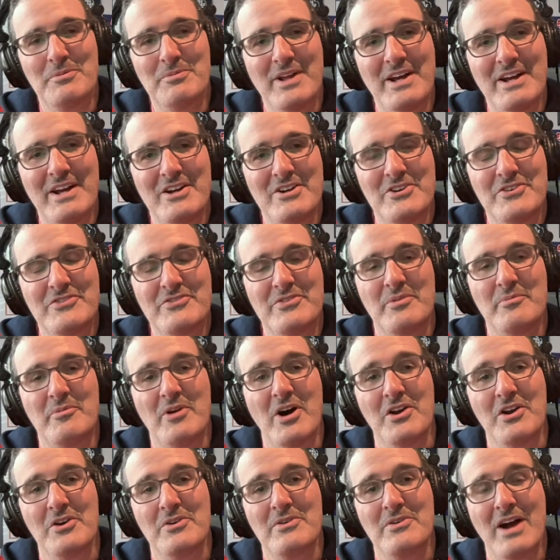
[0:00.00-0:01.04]
players from
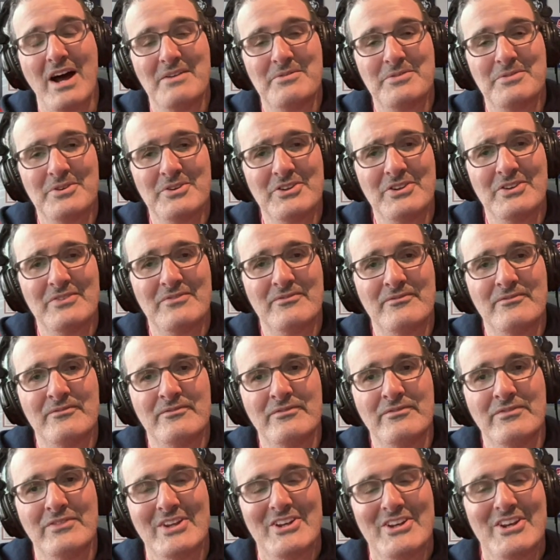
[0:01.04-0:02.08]
Unrivaled,
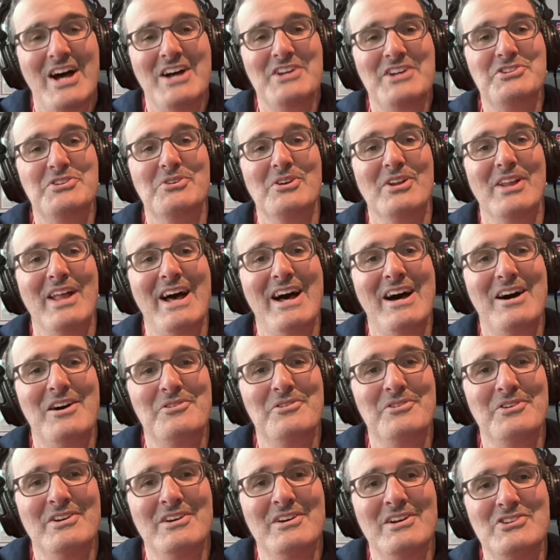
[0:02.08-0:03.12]
Natasha
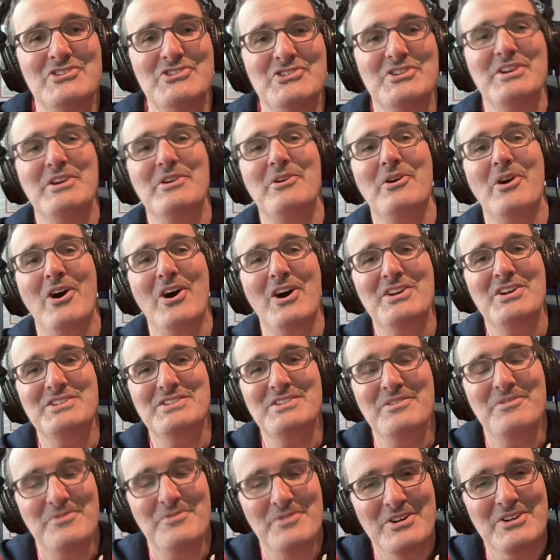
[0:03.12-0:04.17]
Cloud, Shakira
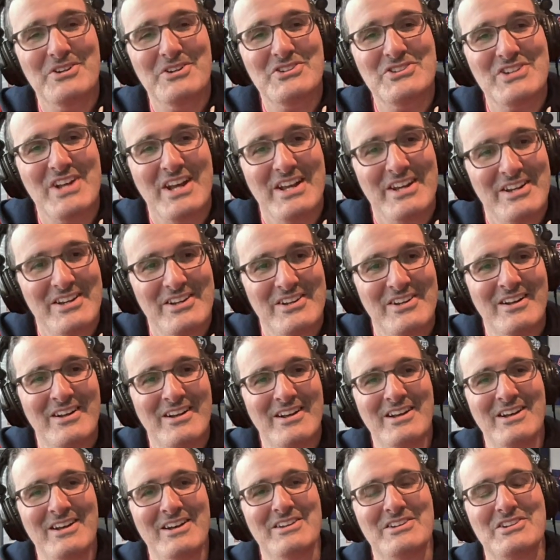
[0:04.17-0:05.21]
Austin. Real excited
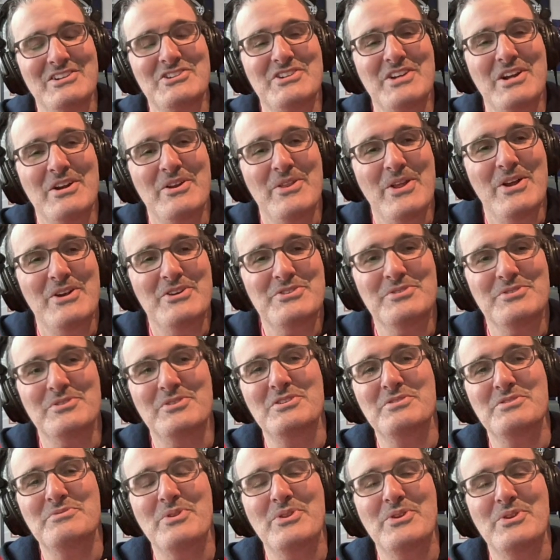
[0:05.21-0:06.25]
to share their
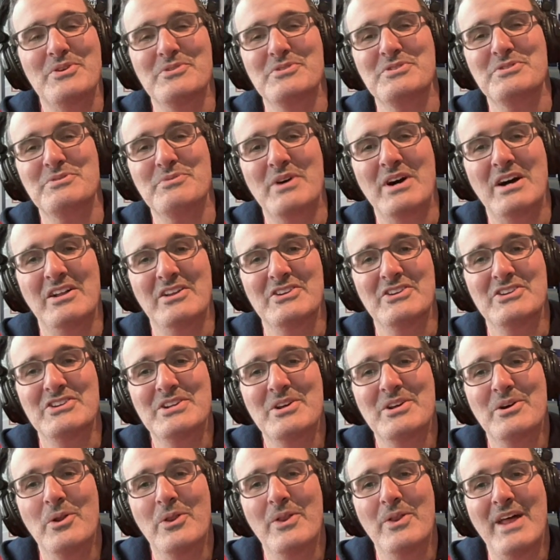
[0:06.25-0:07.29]
stories with you as well.
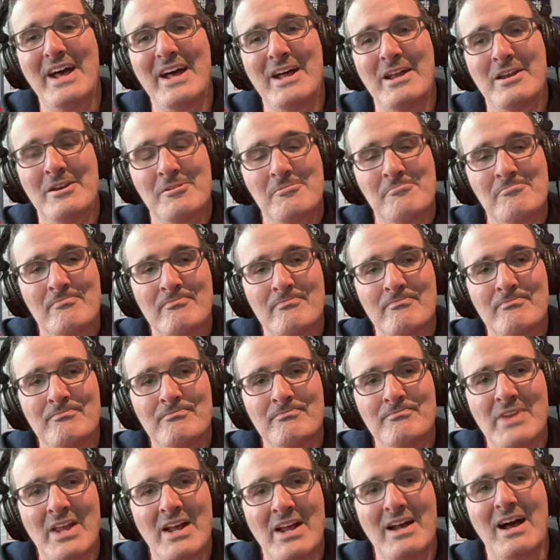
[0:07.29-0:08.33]
Until then,
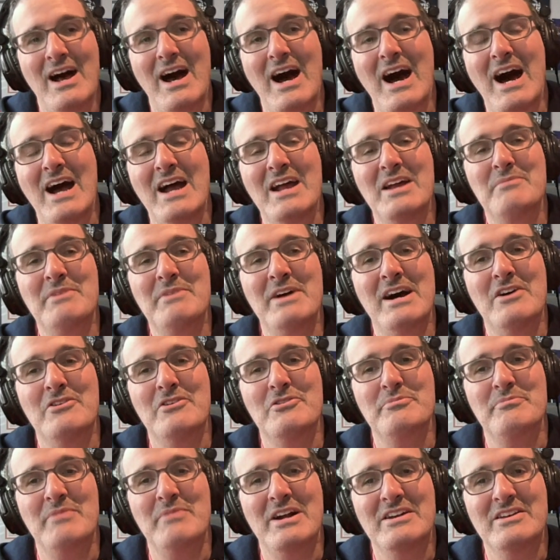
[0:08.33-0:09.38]
I am
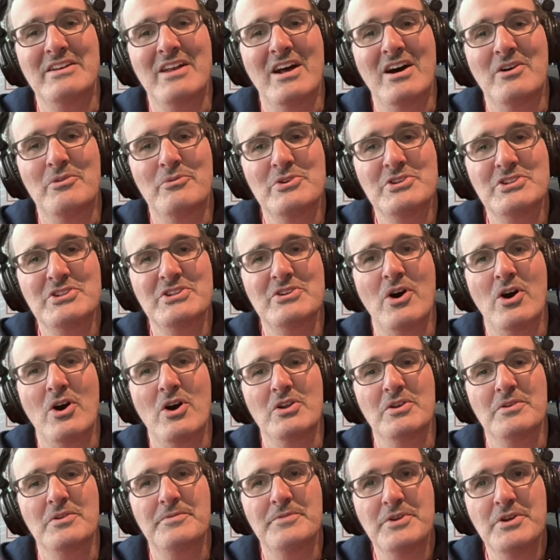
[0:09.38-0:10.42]
Howard Megdal, wishing
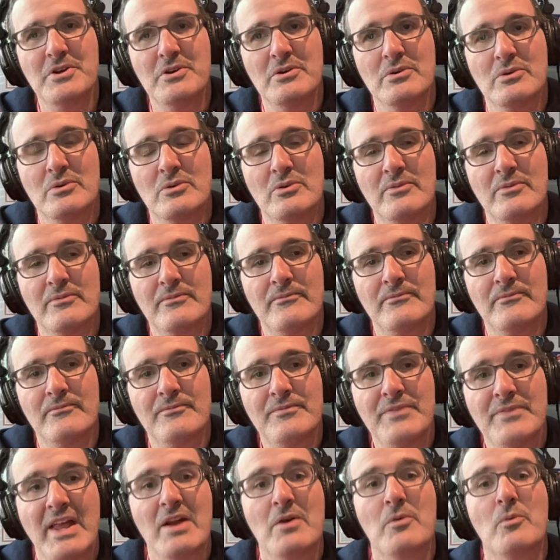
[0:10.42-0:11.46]
all of you
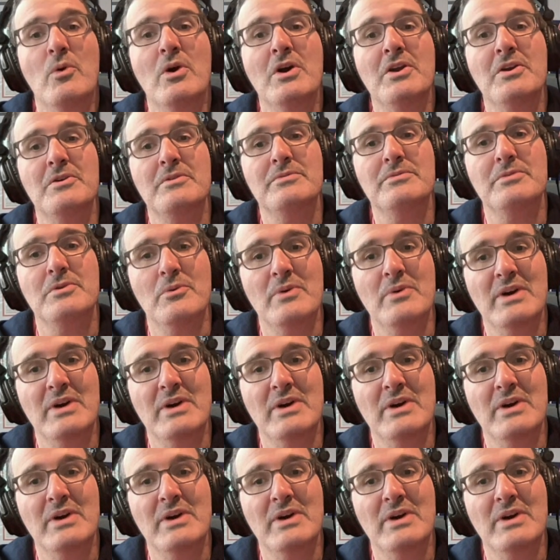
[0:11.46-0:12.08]
a wonderful